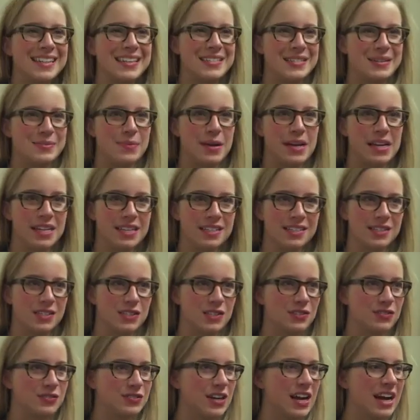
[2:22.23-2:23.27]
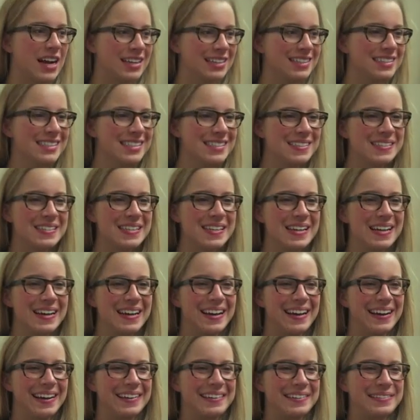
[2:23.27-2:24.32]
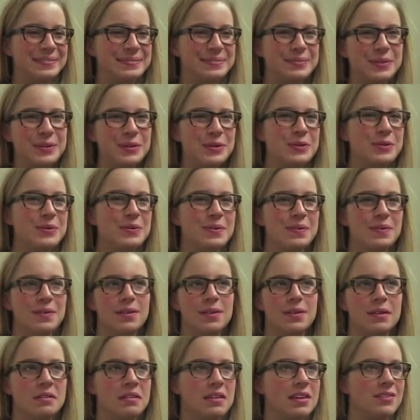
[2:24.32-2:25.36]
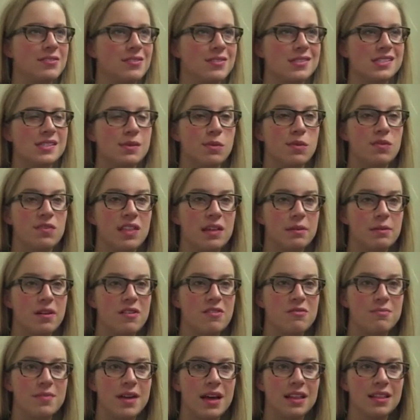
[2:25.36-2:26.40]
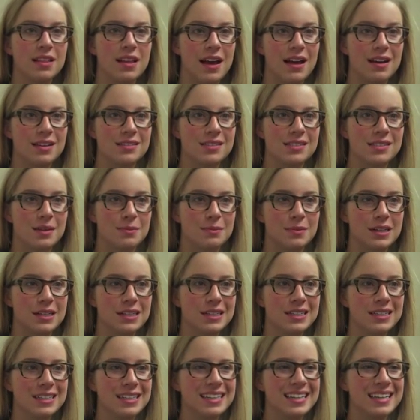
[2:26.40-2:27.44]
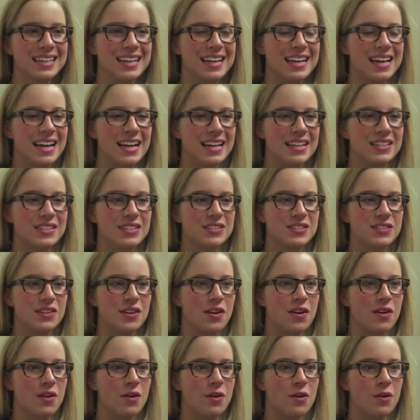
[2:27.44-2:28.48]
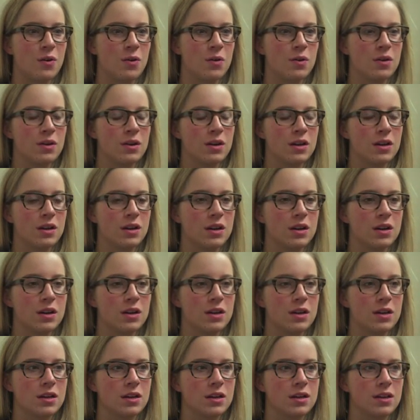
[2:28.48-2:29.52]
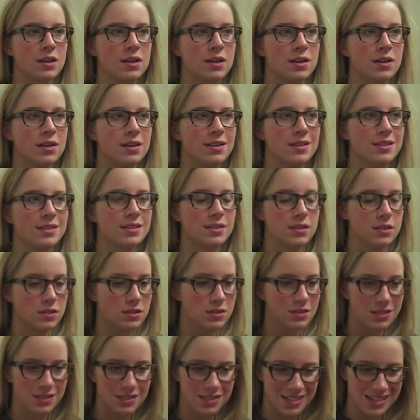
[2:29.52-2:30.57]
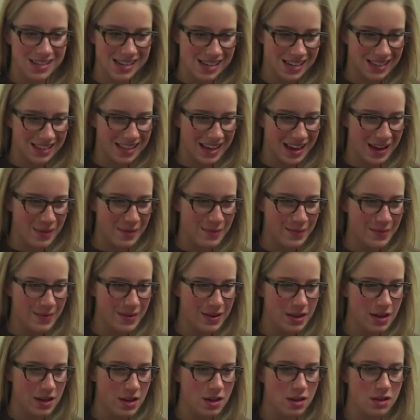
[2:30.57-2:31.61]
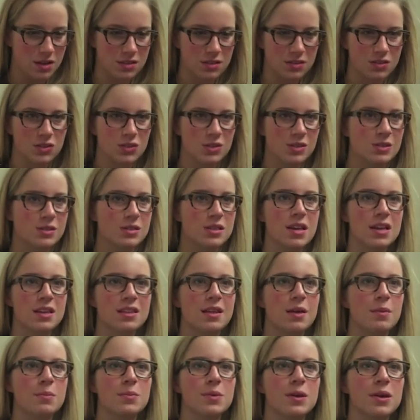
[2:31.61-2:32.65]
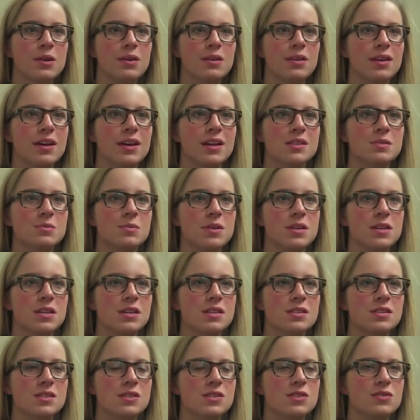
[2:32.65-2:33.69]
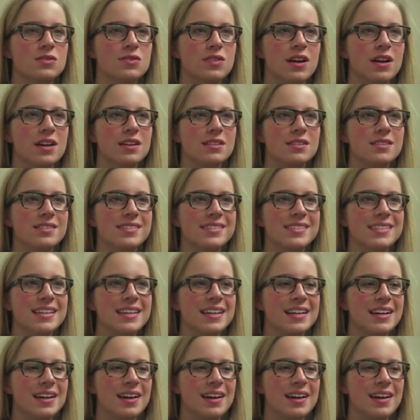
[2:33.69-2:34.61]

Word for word: these are my niece's friends um, who even some of them i've met last summer and so seeing them and just seeing them purely as my niece's friends